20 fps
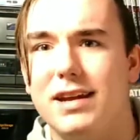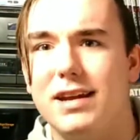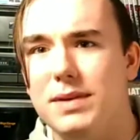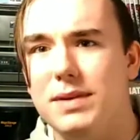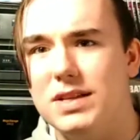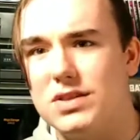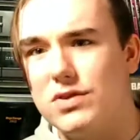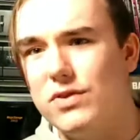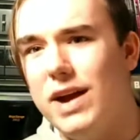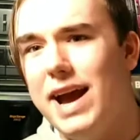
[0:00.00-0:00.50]
can be
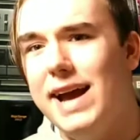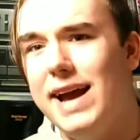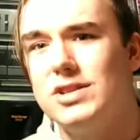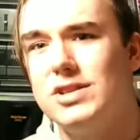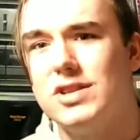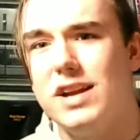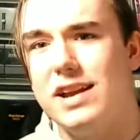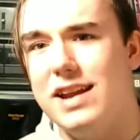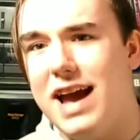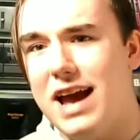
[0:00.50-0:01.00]

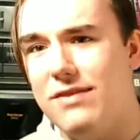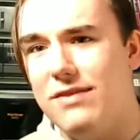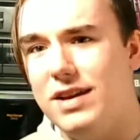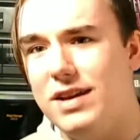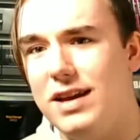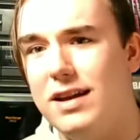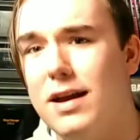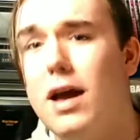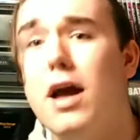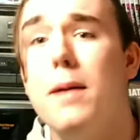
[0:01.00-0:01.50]
scratched and having
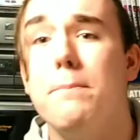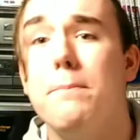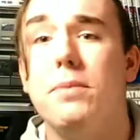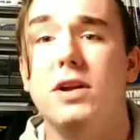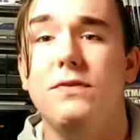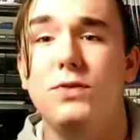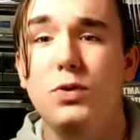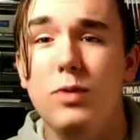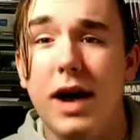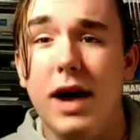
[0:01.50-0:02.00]
it. But
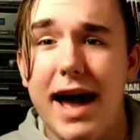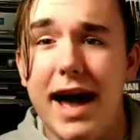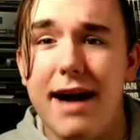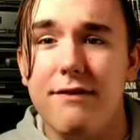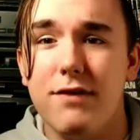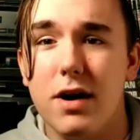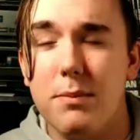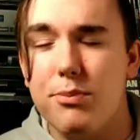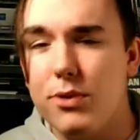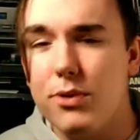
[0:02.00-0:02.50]
if you have
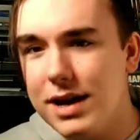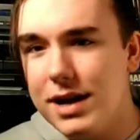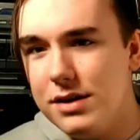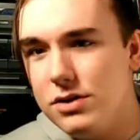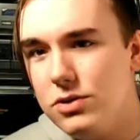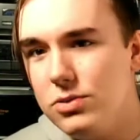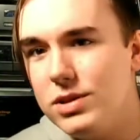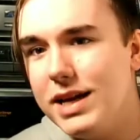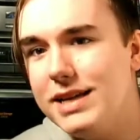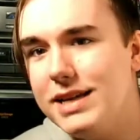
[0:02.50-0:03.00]
a brand
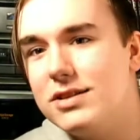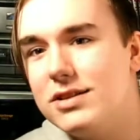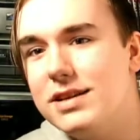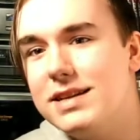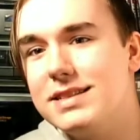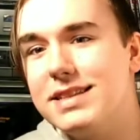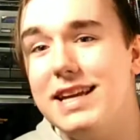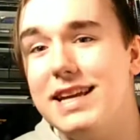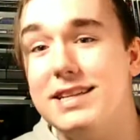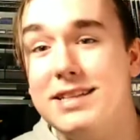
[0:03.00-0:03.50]
new
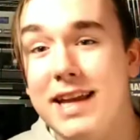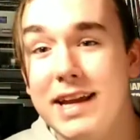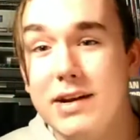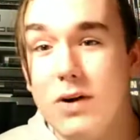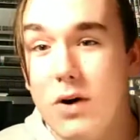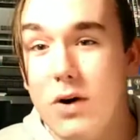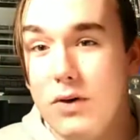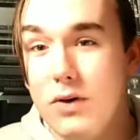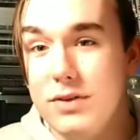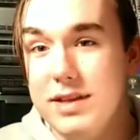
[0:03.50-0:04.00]
LaserDisc and take
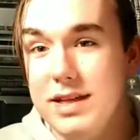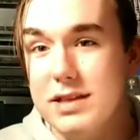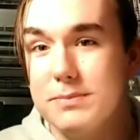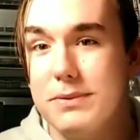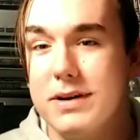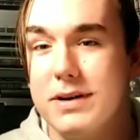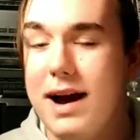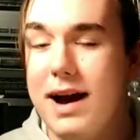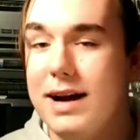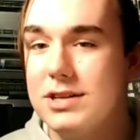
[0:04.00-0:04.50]
all these
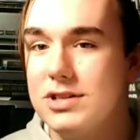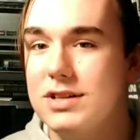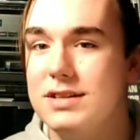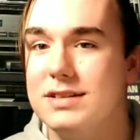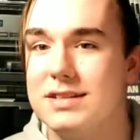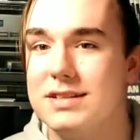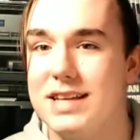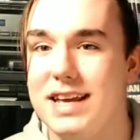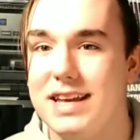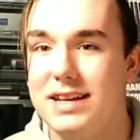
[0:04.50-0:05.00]

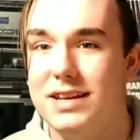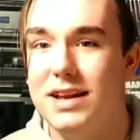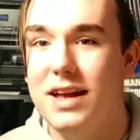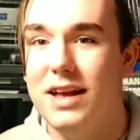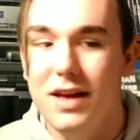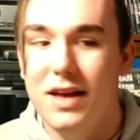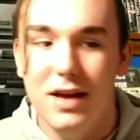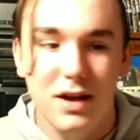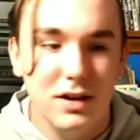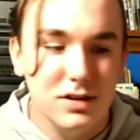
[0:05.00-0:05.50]
precautions and
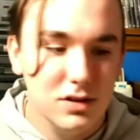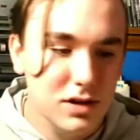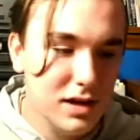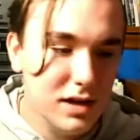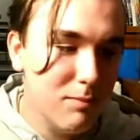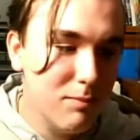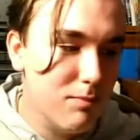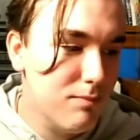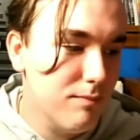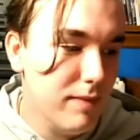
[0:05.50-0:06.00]

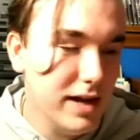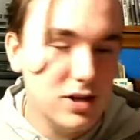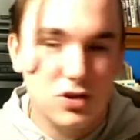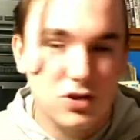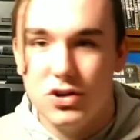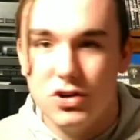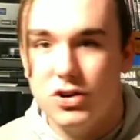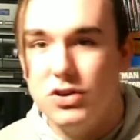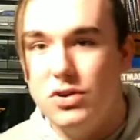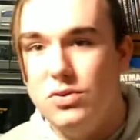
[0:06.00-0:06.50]
make
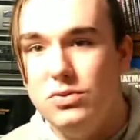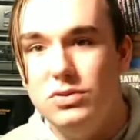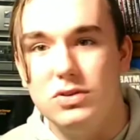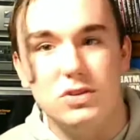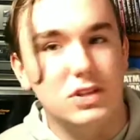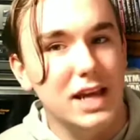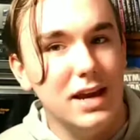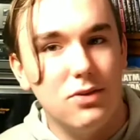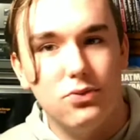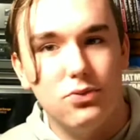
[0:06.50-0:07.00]
sure you
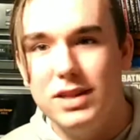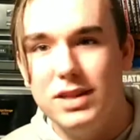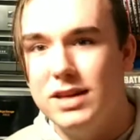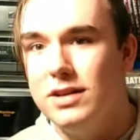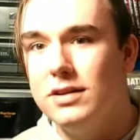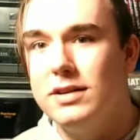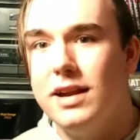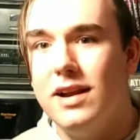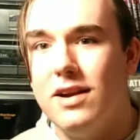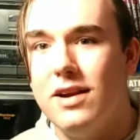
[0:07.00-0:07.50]
take really
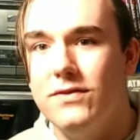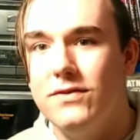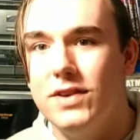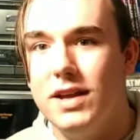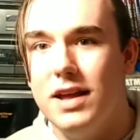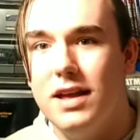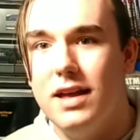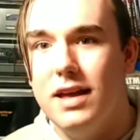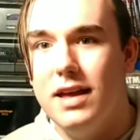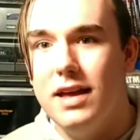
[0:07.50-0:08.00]
good care of
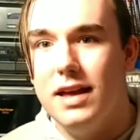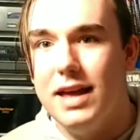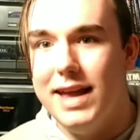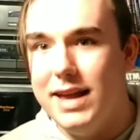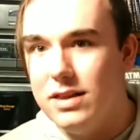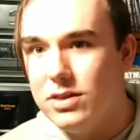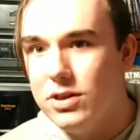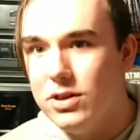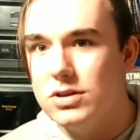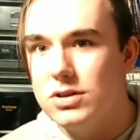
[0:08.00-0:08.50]
it,
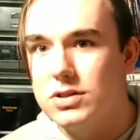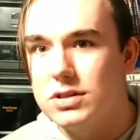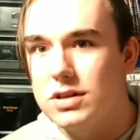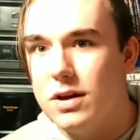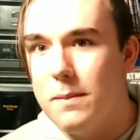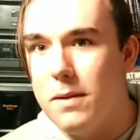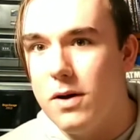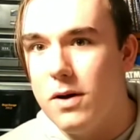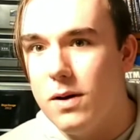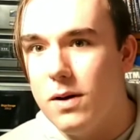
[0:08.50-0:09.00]
it looks
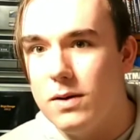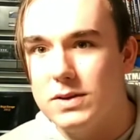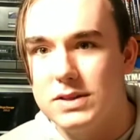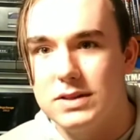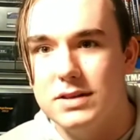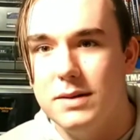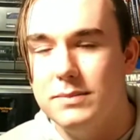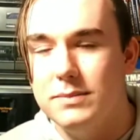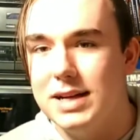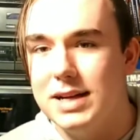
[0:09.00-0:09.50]

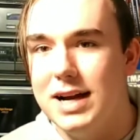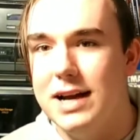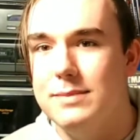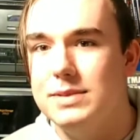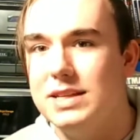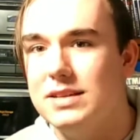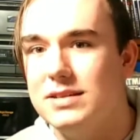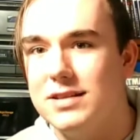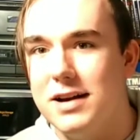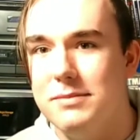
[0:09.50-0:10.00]
sometimes
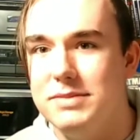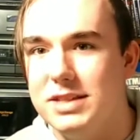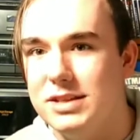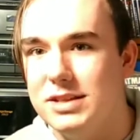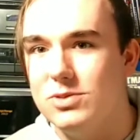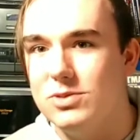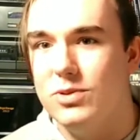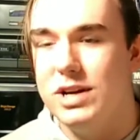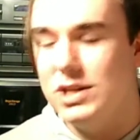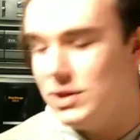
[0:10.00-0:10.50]
in some
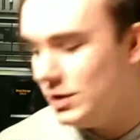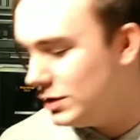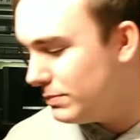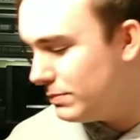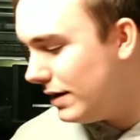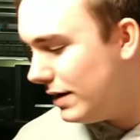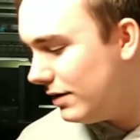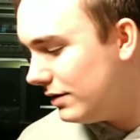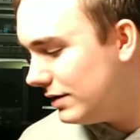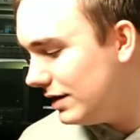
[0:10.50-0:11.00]
situations
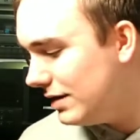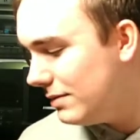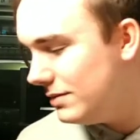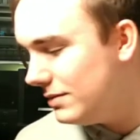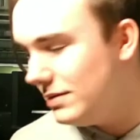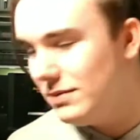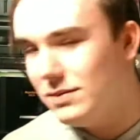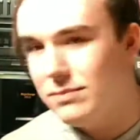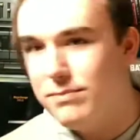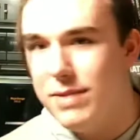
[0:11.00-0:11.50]
better than a
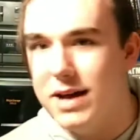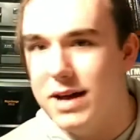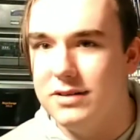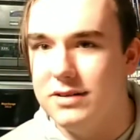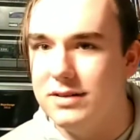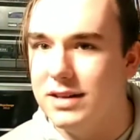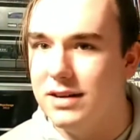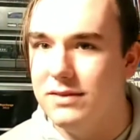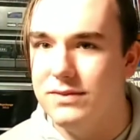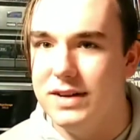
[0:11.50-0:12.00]

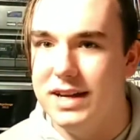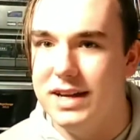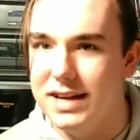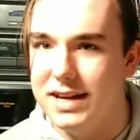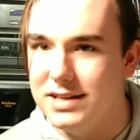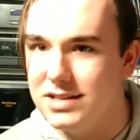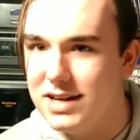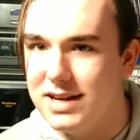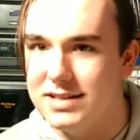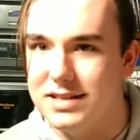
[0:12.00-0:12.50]

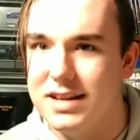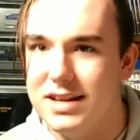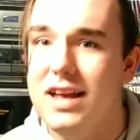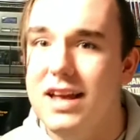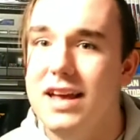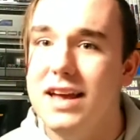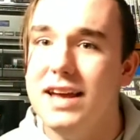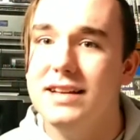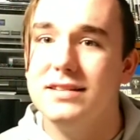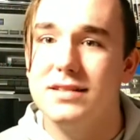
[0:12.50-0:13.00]
VHS,
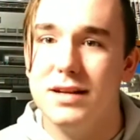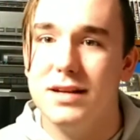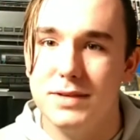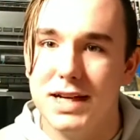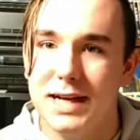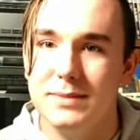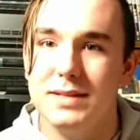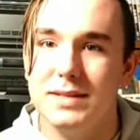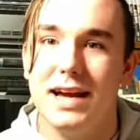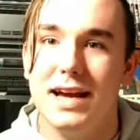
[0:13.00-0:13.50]
and
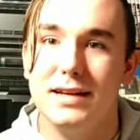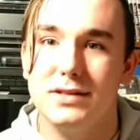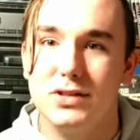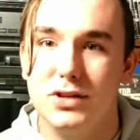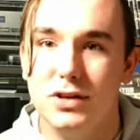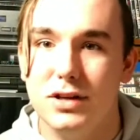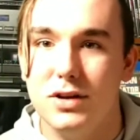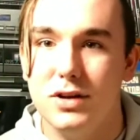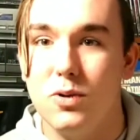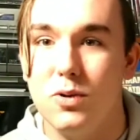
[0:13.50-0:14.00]
sometimes as
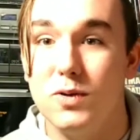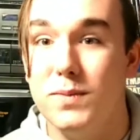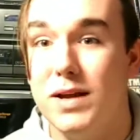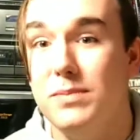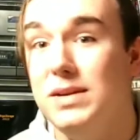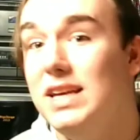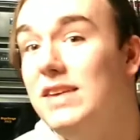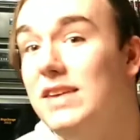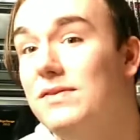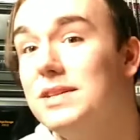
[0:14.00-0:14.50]
good or
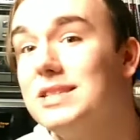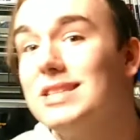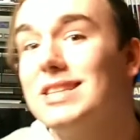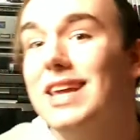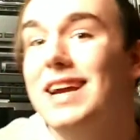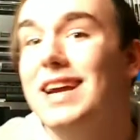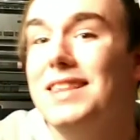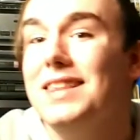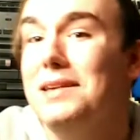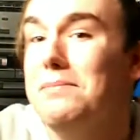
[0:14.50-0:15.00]
maybe even
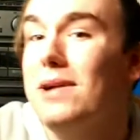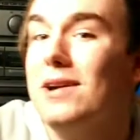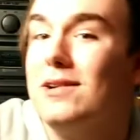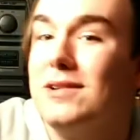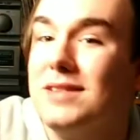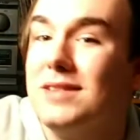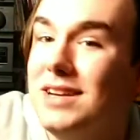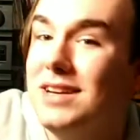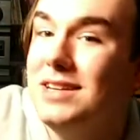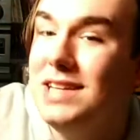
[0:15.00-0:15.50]
slightly better
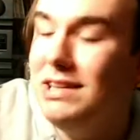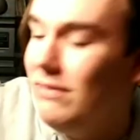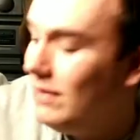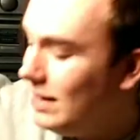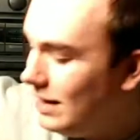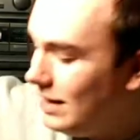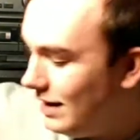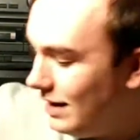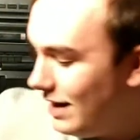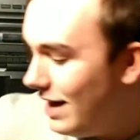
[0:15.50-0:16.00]
than a
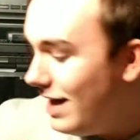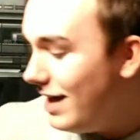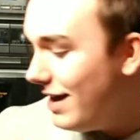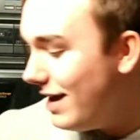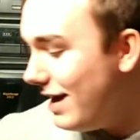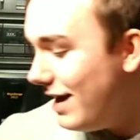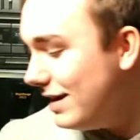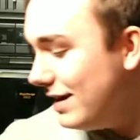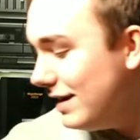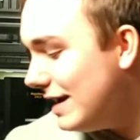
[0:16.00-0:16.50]
DVD.
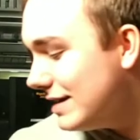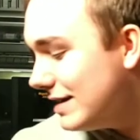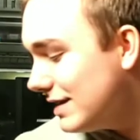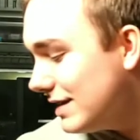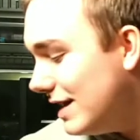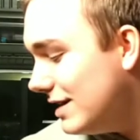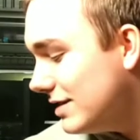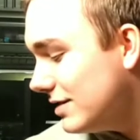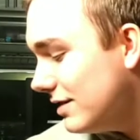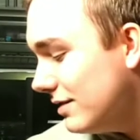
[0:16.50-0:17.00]
And yes,
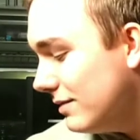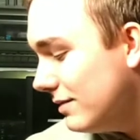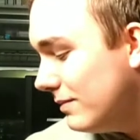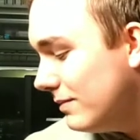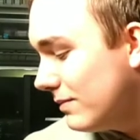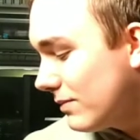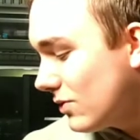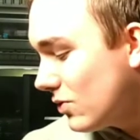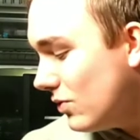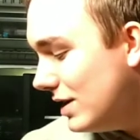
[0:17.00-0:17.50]
that is a
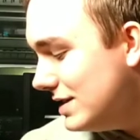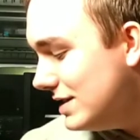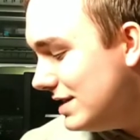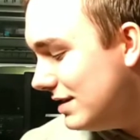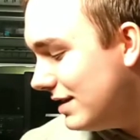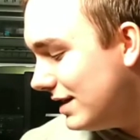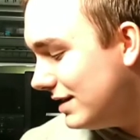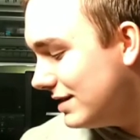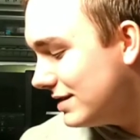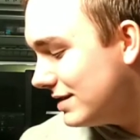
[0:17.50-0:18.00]
crazy
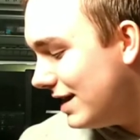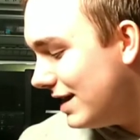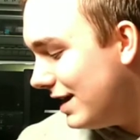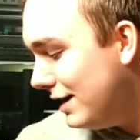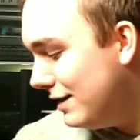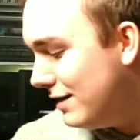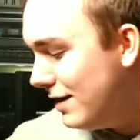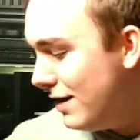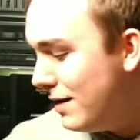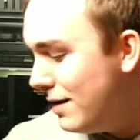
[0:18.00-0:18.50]
thing to
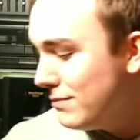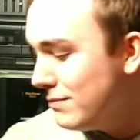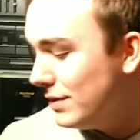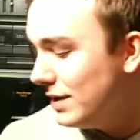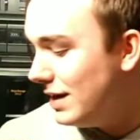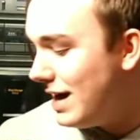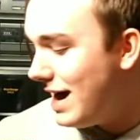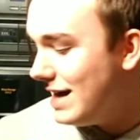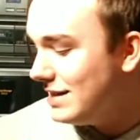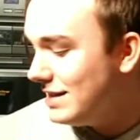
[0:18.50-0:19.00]
say,
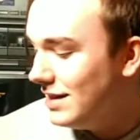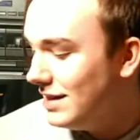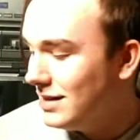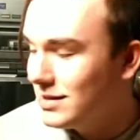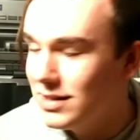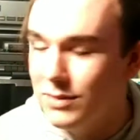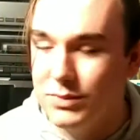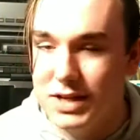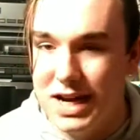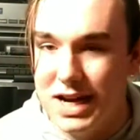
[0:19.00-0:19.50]
but I think
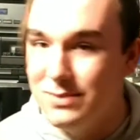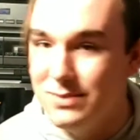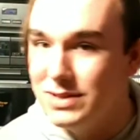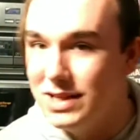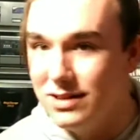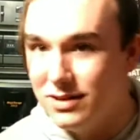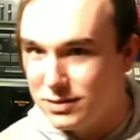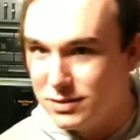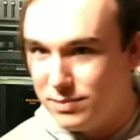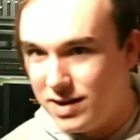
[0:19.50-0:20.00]
sometimes it
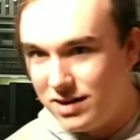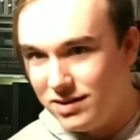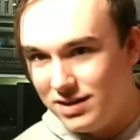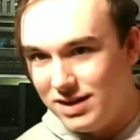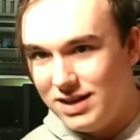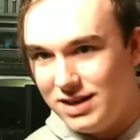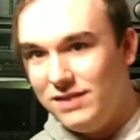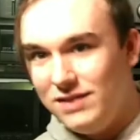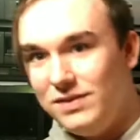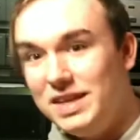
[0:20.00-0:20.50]
looks better
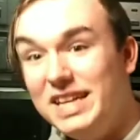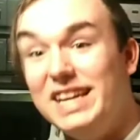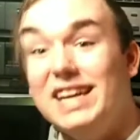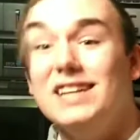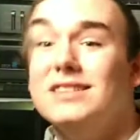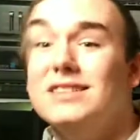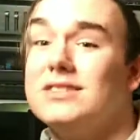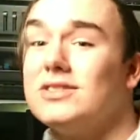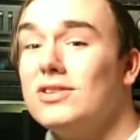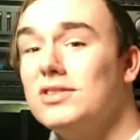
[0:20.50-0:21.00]
than a DVD
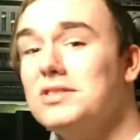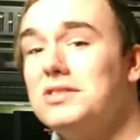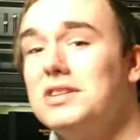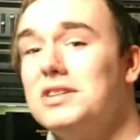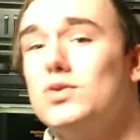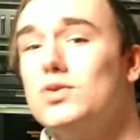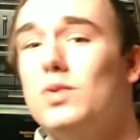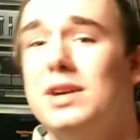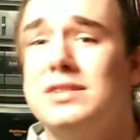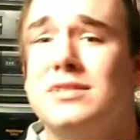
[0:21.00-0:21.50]
in certain
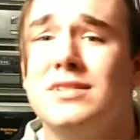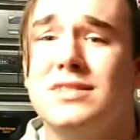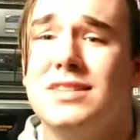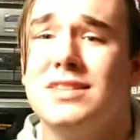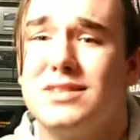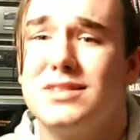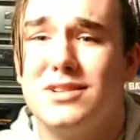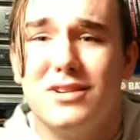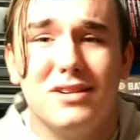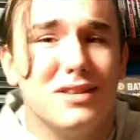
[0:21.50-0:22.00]
situations
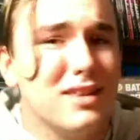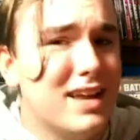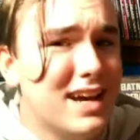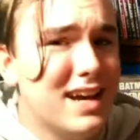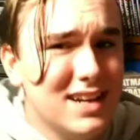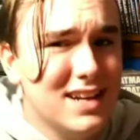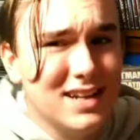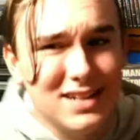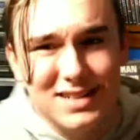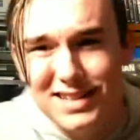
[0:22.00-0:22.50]
and certain
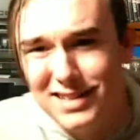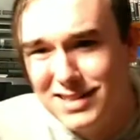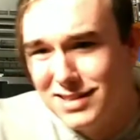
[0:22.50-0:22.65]
lightings and